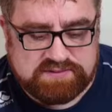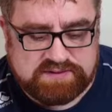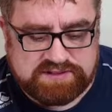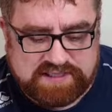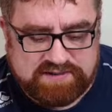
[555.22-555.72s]

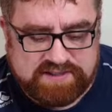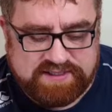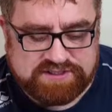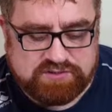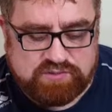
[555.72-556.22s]
The second thing
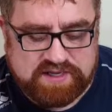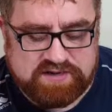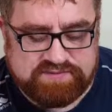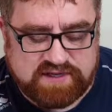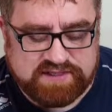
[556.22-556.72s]
is the weight
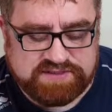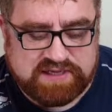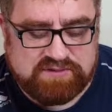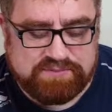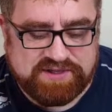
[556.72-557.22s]
of dice.
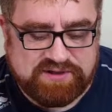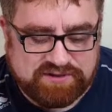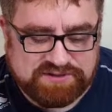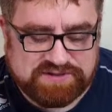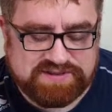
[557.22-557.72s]
Now,
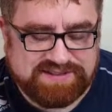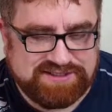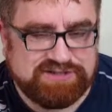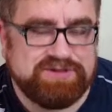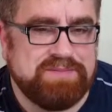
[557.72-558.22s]
because this
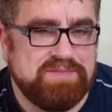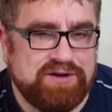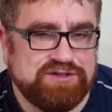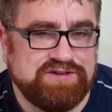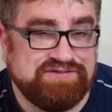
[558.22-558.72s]
is something
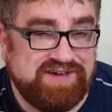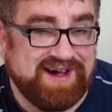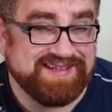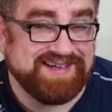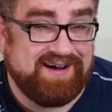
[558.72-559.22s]
that in
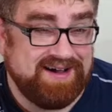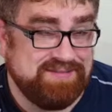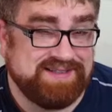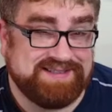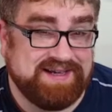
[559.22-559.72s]
fact, I
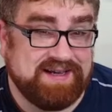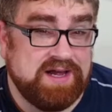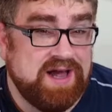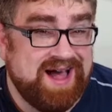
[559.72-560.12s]
missed it,